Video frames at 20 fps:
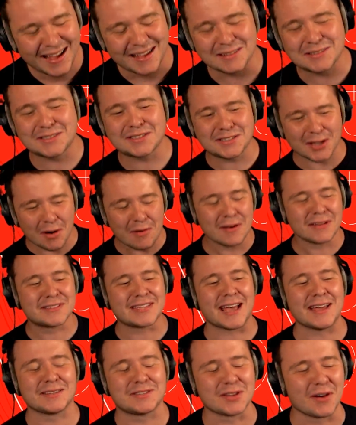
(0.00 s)
As soon as
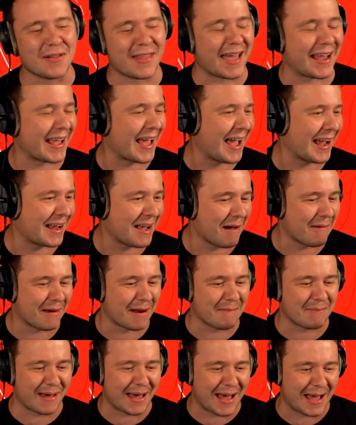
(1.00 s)
I saw that guy coming
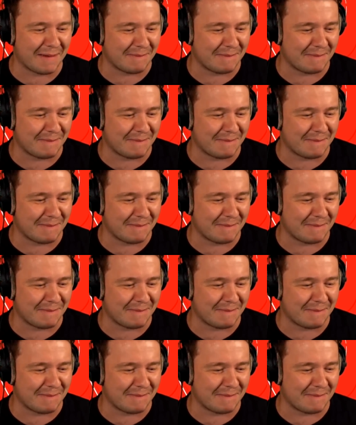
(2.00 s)
up behind